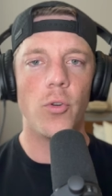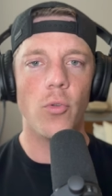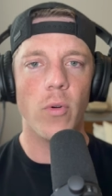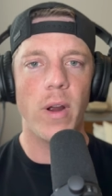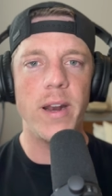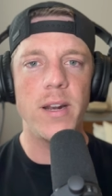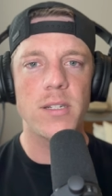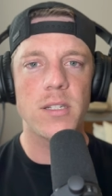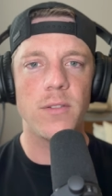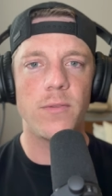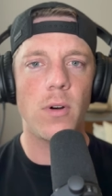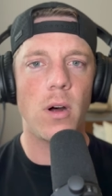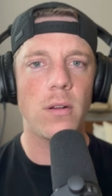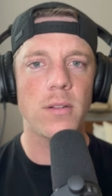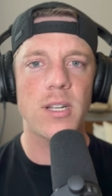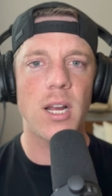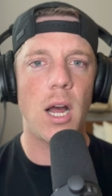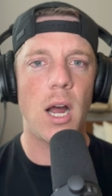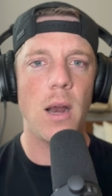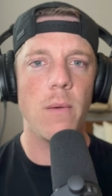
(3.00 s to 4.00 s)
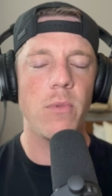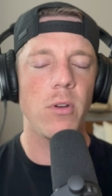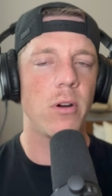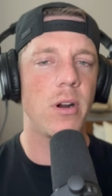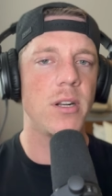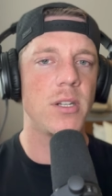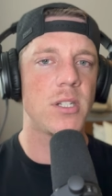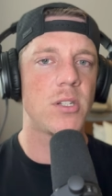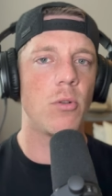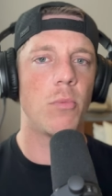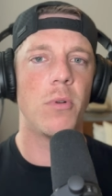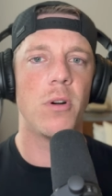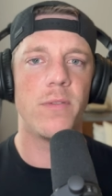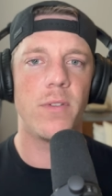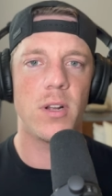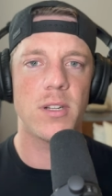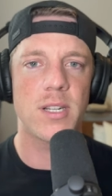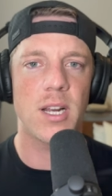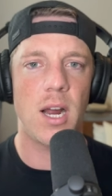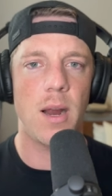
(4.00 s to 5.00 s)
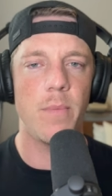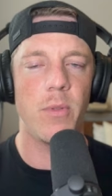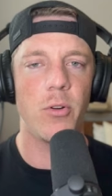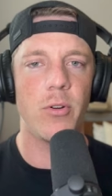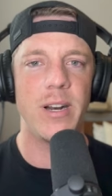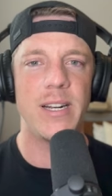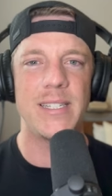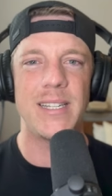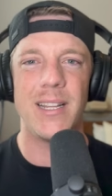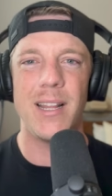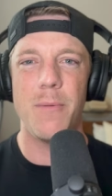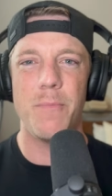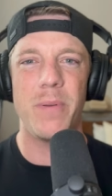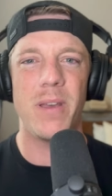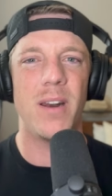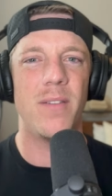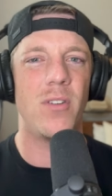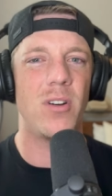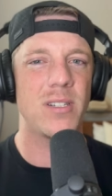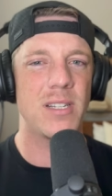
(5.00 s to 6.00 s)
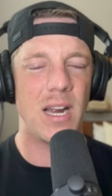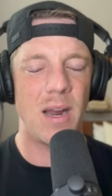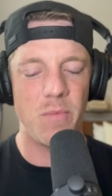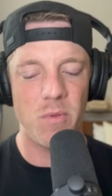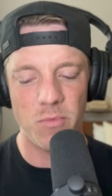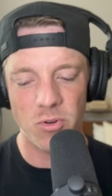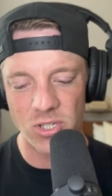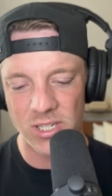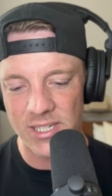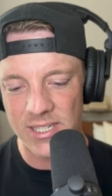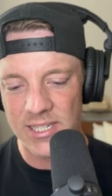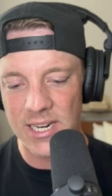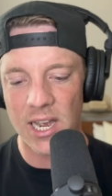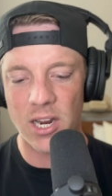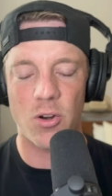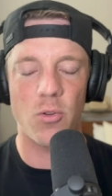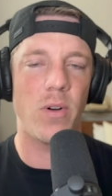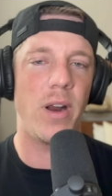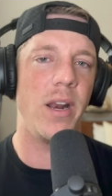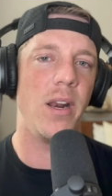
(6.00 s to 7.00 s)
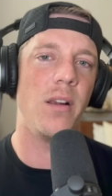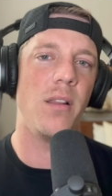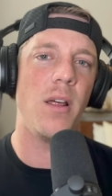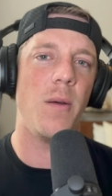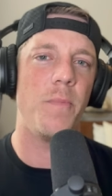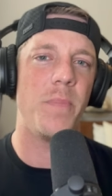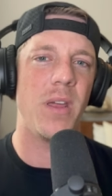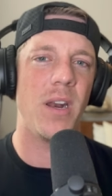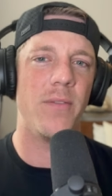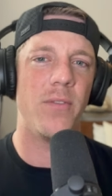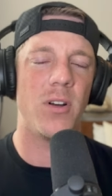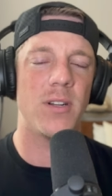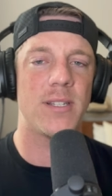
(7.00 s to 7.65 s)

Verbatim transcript: greatest of all time, the greatest swimmer of all time, the greatest Olympian of all time, the most decorated Olympian of all